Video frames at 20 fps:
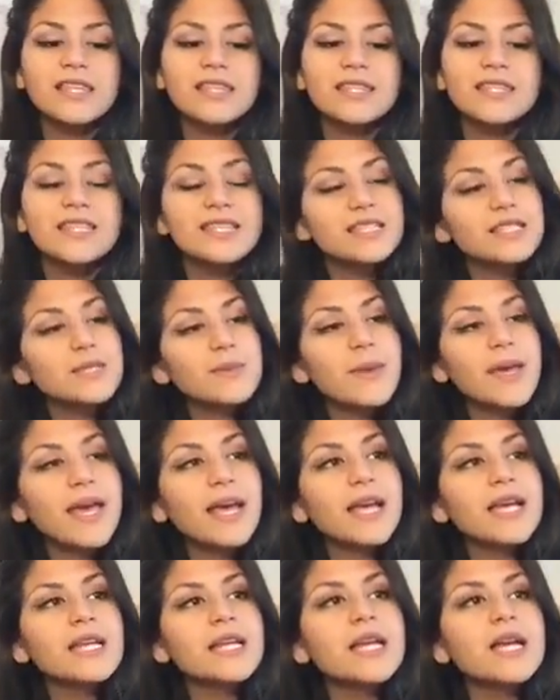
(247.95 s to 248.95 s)
This
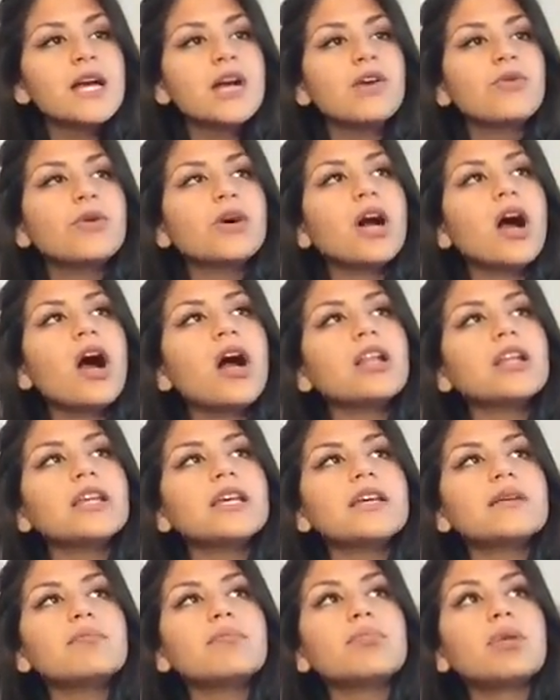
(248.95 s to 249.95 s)
man, we'll call
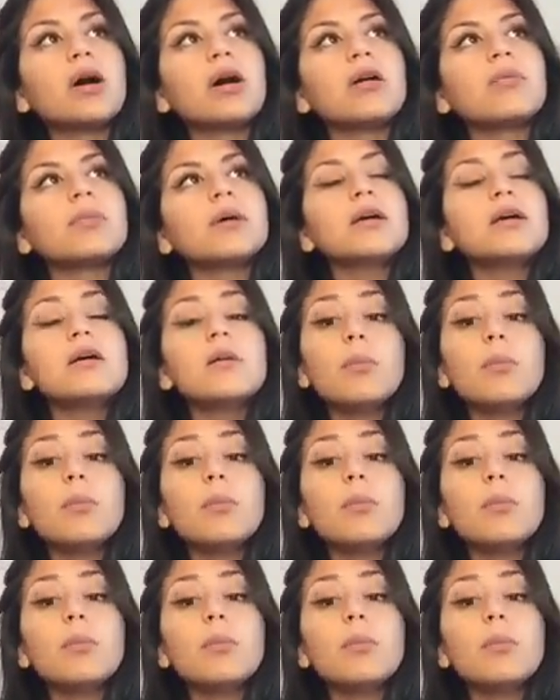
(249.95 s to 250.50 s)
him Bob.